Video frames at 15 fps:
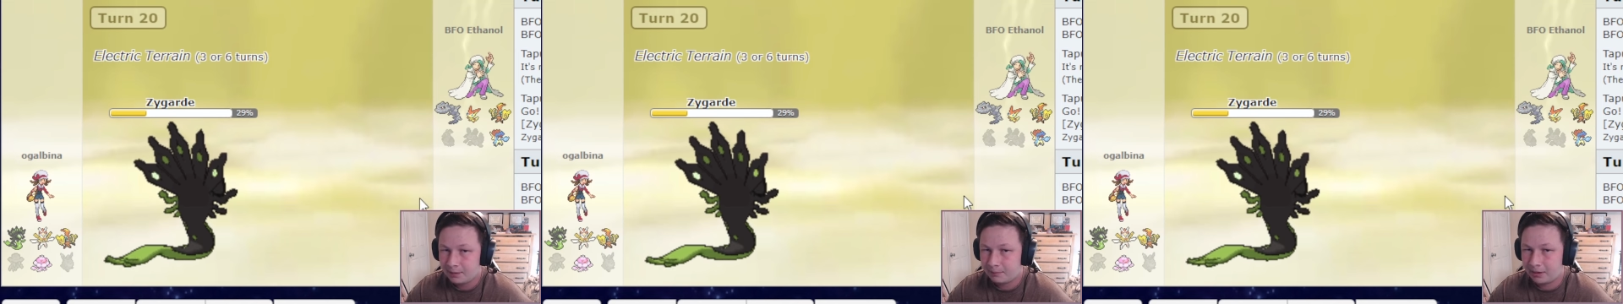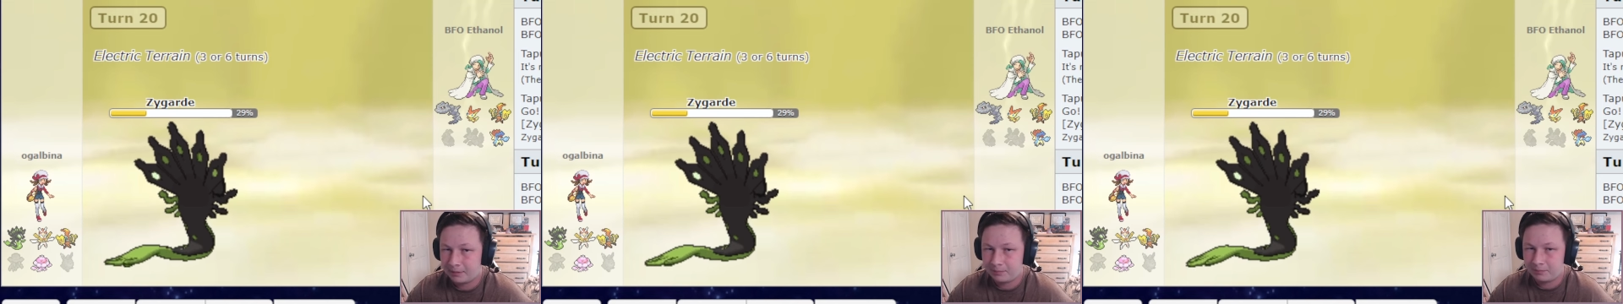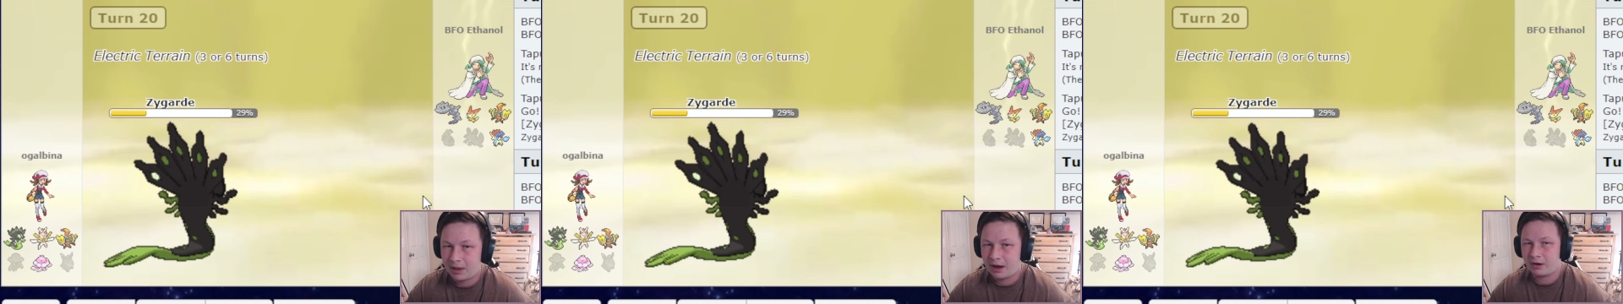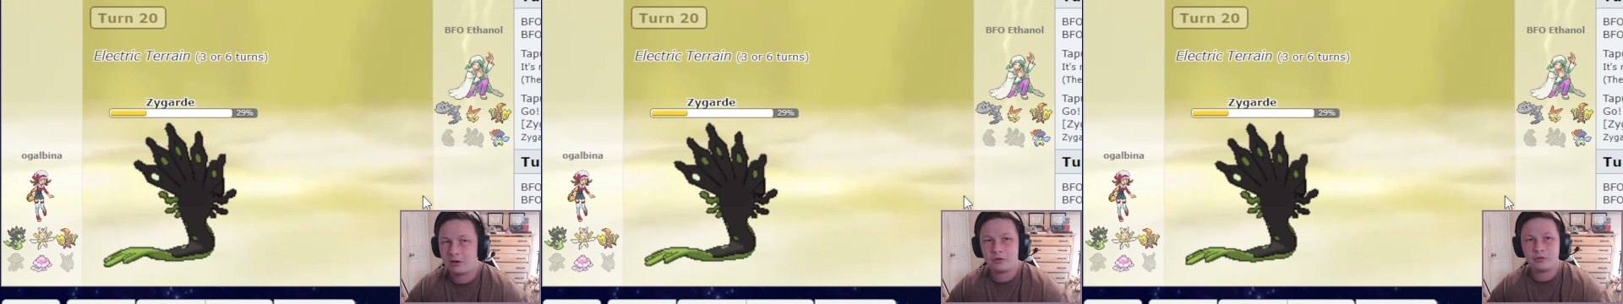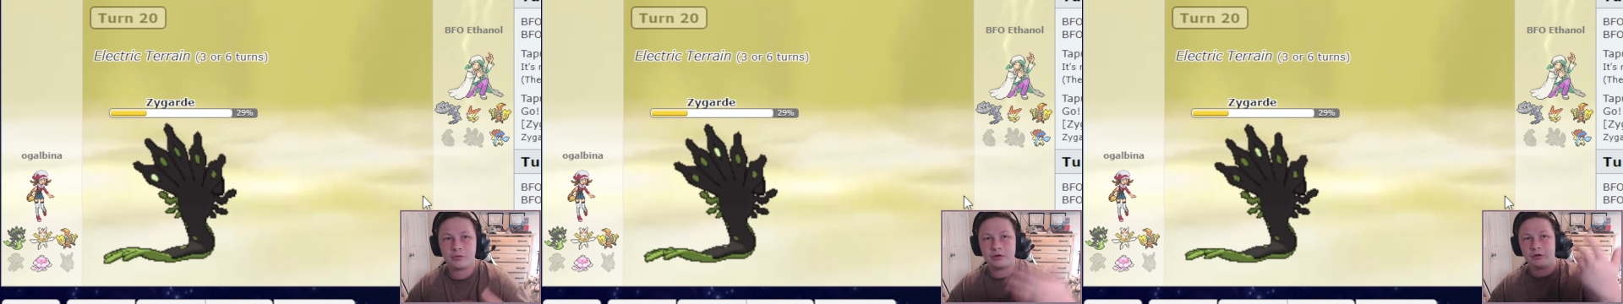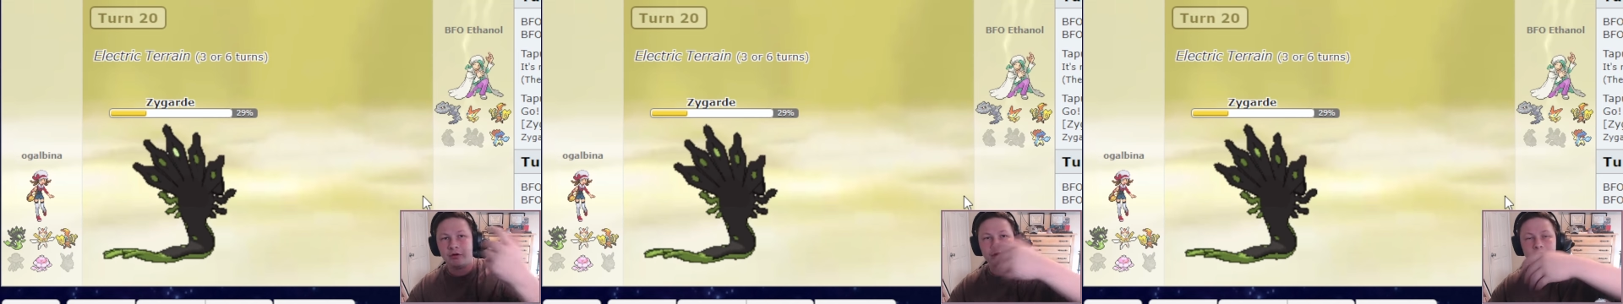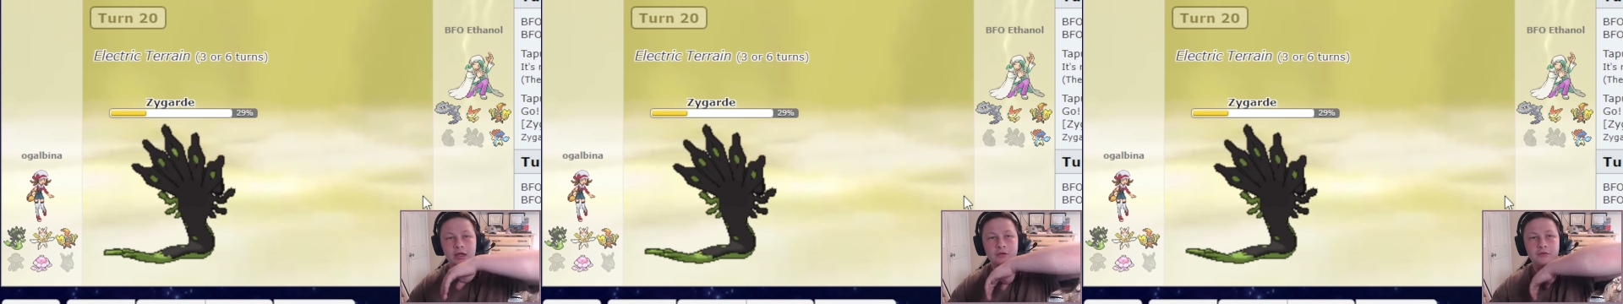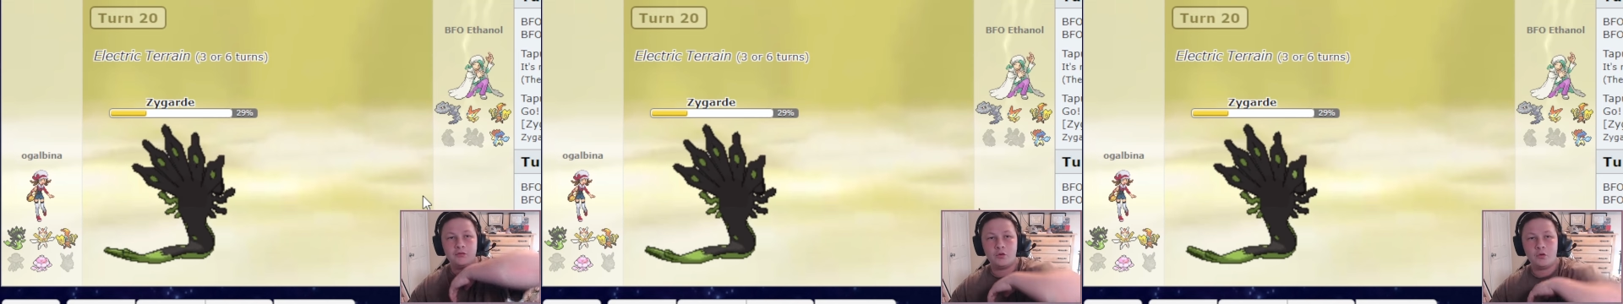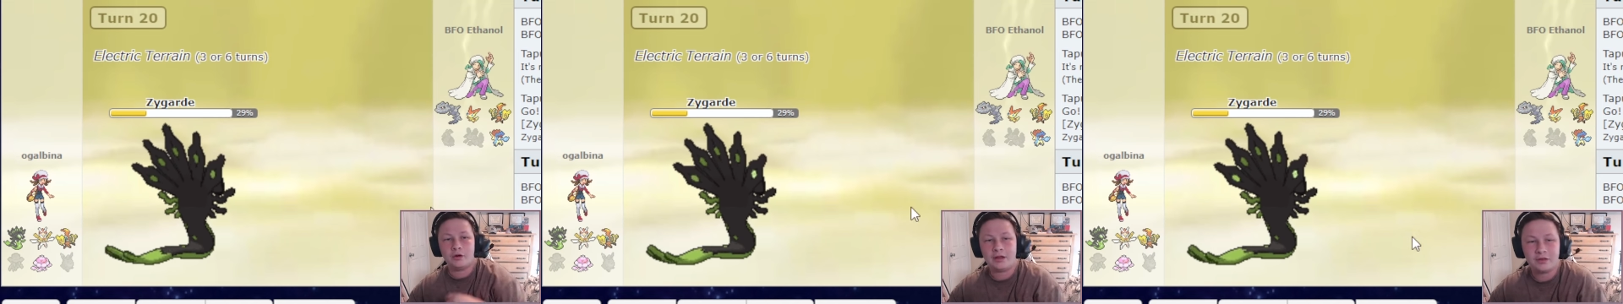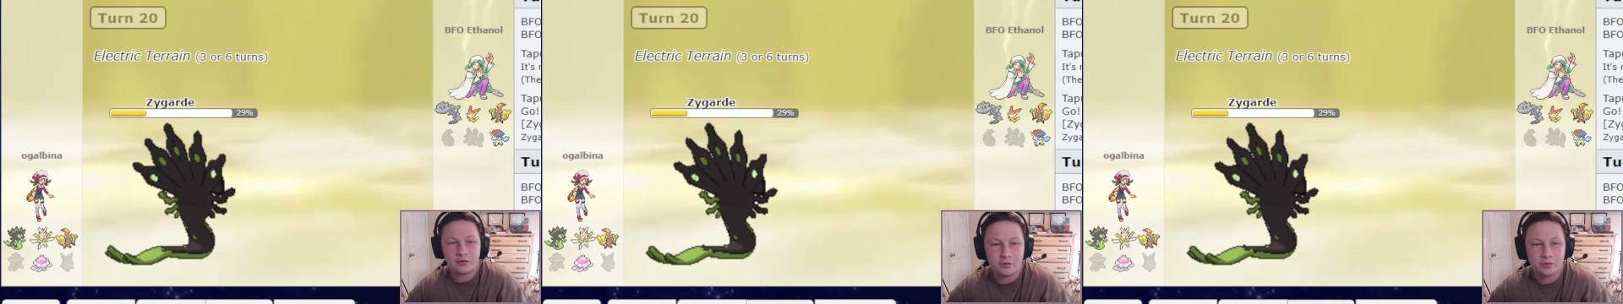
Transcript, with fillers: My arrows were doing like 40,